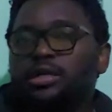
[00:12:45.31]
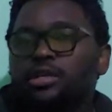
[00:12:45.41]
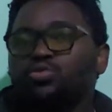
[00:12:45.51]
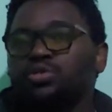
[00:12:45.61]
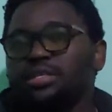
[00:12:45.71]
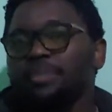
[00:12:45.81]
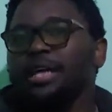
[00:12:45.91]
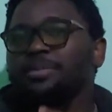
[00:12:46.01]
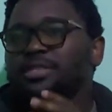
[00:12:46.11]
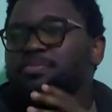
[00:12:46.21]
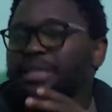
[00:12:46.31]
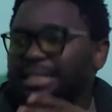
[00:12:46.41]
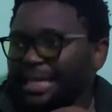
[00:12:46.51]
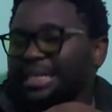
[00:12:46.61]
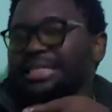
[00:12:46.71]
it would sometimes be
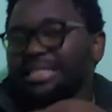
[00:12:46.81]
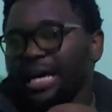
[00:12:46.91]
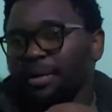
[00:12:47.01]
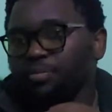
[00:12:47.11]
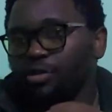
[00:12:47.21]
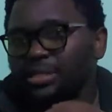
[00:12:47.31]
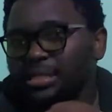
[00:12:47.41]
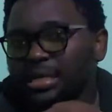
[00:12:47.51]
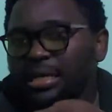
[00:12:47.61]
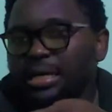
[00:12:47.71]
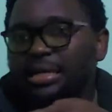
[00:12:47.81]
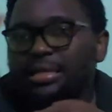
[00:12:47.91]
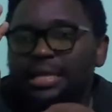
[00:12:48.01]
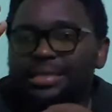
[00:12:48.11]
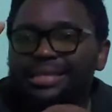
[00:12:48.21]
the leader because
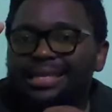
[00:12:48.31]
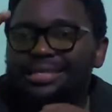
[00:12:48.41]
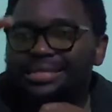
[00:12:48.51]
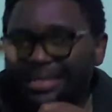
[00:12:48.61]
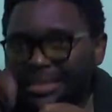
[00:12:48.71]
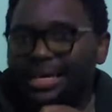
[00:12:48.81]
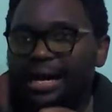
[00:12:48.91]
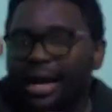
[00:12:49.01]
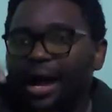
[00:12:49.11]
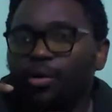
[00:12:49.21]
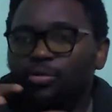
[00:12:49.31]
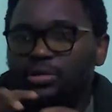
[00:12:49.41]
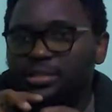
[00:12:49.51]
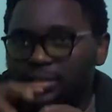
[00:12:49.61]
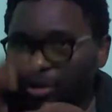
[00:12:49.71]
the senior cow
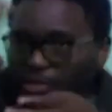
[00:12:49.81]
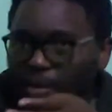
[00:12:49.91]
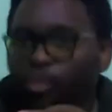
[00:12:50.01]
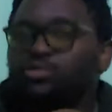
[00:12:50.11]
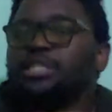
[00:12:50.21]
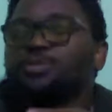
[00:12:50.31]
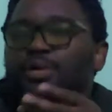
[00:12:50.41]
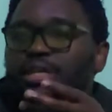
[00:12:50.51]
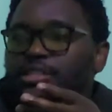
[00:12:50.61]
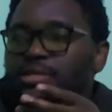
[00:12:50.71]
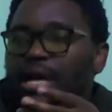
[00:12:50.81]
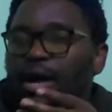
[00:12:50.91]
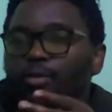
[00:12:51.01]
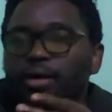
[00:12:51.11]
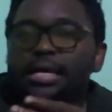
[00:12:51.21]
is, or the most experienced
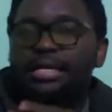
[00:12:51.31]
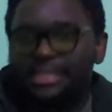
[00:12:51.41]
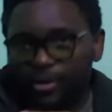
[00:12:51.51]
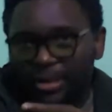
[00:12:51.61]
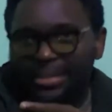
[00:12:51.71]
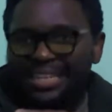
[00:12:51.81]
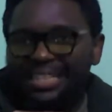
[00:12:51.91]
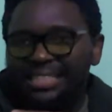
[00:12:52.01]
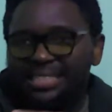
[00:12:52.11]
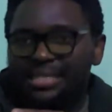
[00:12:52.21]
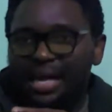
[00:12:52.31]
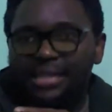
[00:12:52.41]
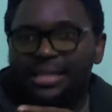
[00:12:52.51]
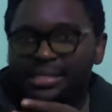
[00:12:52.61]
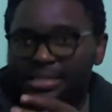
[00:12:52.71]
cow is the one that leads the
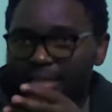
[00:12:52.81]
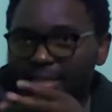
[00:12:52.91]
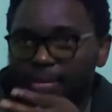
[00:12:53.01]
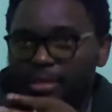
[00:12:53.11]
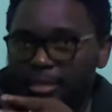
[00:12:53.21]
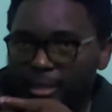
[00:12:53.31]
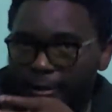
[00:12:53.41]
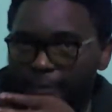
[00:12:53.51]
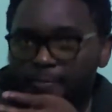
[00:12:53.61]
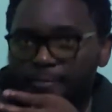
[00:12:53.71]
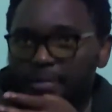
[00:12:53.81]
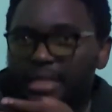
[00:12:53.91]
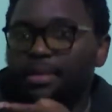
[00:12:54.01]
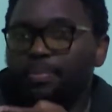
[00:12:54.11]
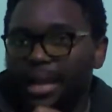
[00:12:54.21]
others in
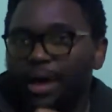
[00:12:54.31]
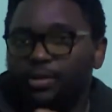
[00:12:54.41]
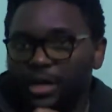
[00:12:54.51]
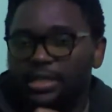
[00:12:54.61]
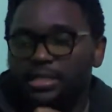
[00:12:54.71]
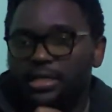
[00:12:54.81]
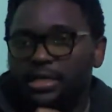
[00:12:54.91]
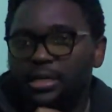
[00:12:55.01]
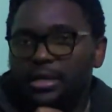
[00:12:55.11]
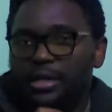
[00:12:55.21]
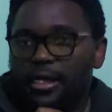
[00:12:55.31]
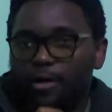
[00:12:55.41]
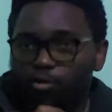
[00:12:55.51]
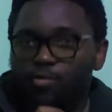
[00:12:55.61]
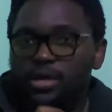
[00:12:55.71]
the plow, right?
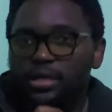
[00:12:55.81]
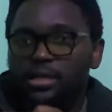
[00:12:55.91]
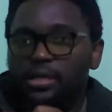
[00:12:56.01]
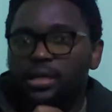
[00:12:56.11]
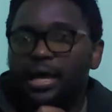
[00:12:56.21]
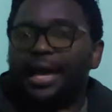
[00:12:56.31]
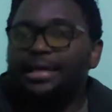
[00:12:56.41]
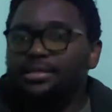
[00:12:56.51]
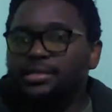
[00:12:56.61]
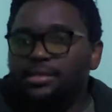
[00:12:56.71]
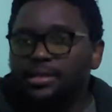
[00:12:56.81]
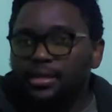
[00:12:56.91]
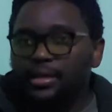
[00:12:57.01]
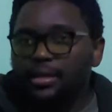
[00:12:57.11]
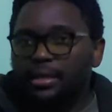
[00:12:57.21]
A kubeni. Hence,
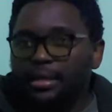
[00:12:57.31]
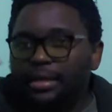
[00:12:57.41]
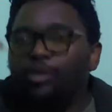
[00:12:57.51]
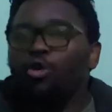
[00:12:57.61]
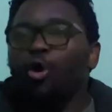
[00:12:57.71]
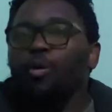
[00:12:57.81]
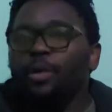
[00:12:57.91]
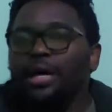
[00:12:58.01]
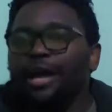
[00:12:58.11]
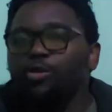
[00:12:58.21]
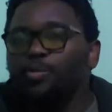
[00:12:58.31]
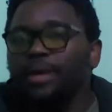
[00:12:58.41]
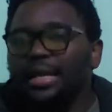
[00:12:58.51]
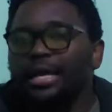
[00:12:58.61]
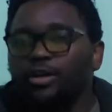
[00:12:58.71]
inkomo
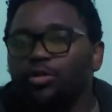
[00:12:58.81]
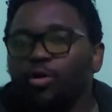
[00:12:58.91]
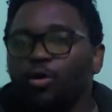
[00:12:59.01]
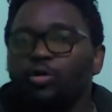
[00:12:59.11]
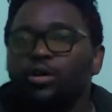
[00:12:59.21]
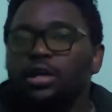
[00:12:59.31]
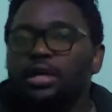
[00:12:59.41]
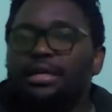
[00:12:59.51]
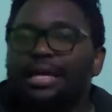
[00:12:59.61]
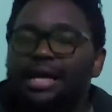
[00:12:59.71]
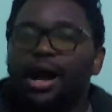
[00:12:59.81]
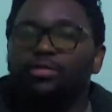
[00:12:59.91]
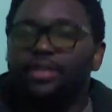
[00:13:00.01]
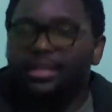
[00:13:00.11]
eyalupeleyo, or a cow